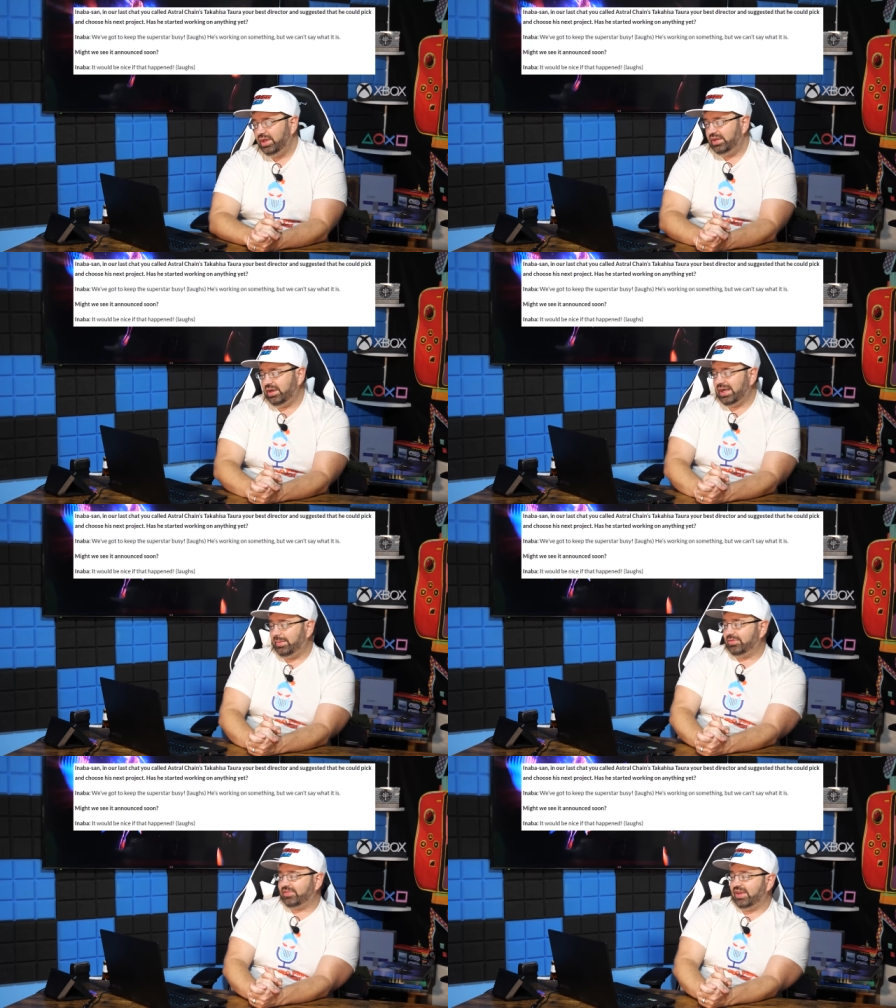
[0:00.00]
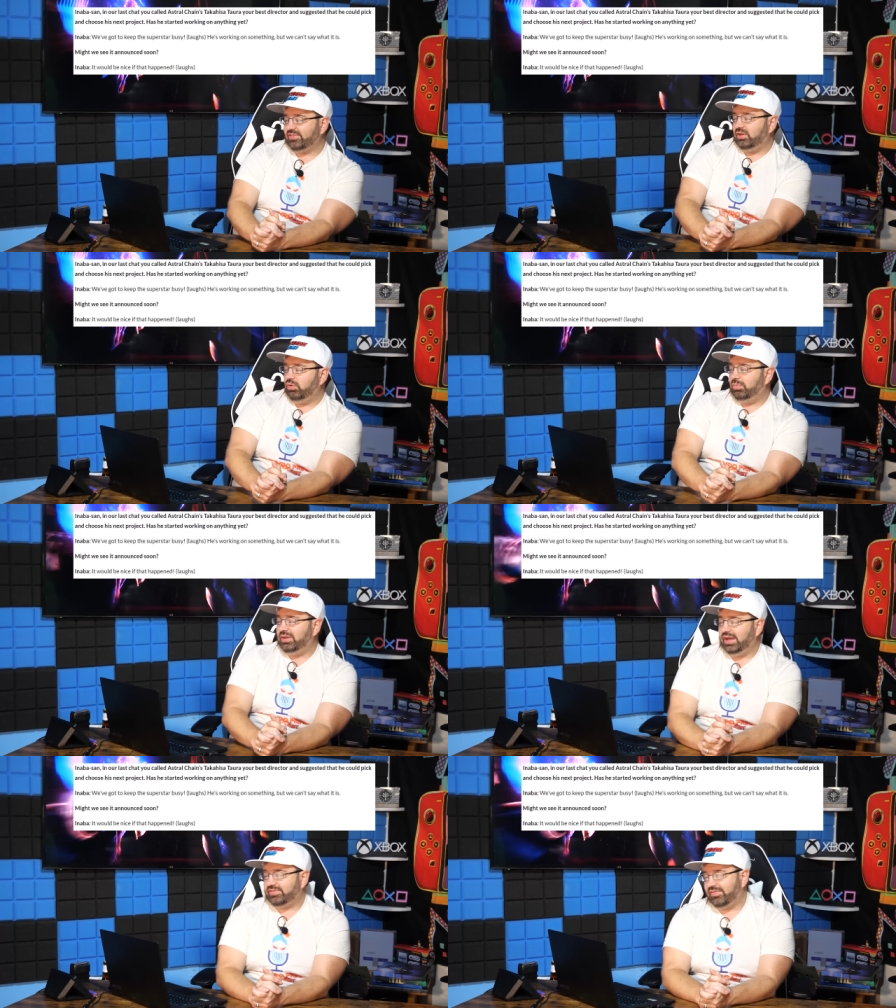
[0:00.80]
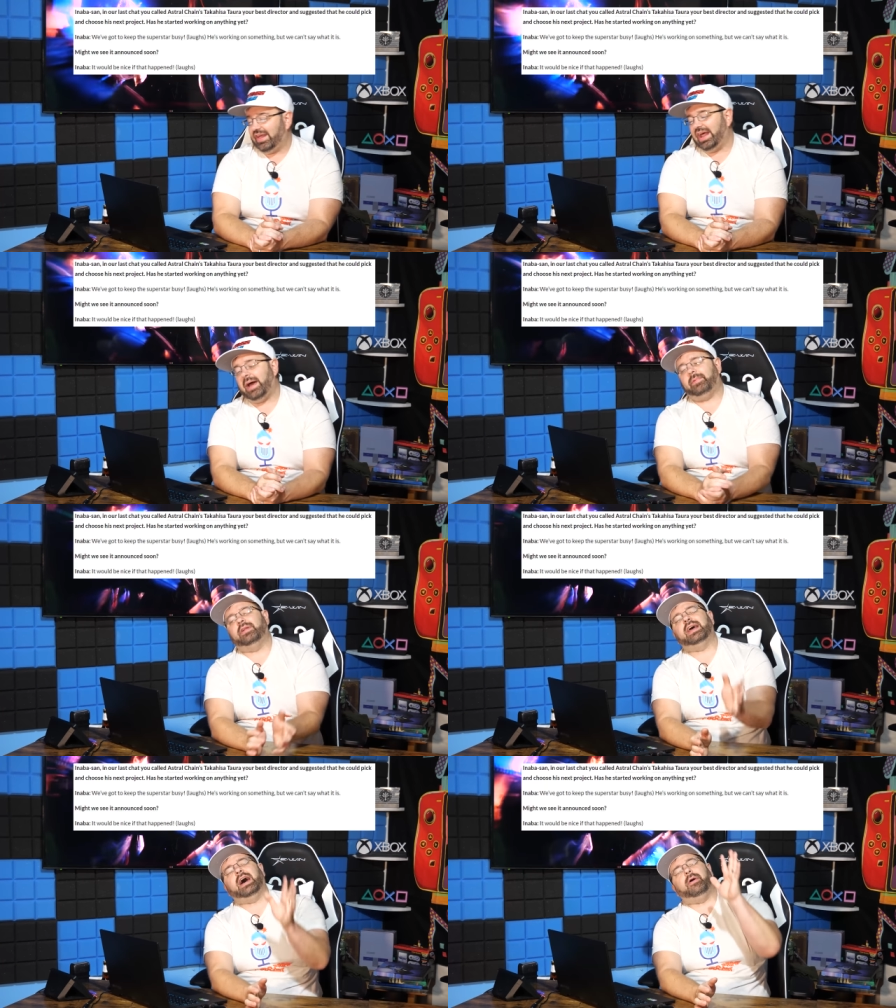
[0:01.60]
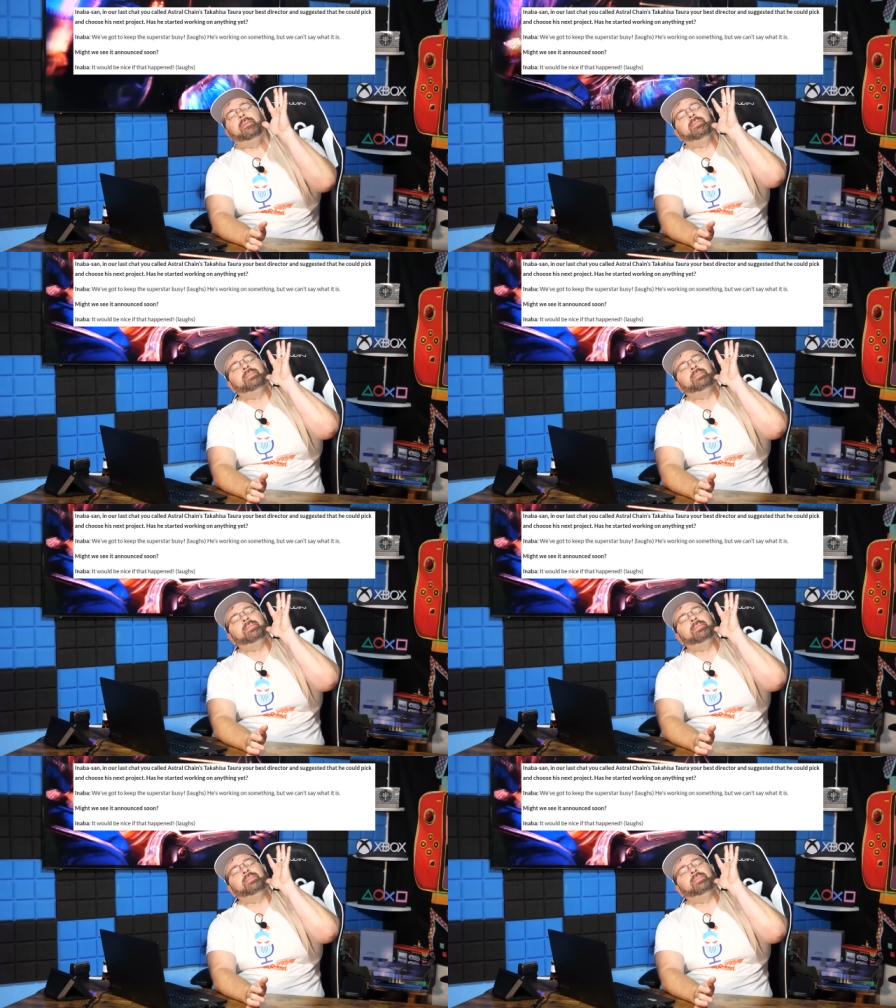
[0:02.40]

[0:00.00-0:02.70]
And Inaba says, "It would be nice if that happened." Now,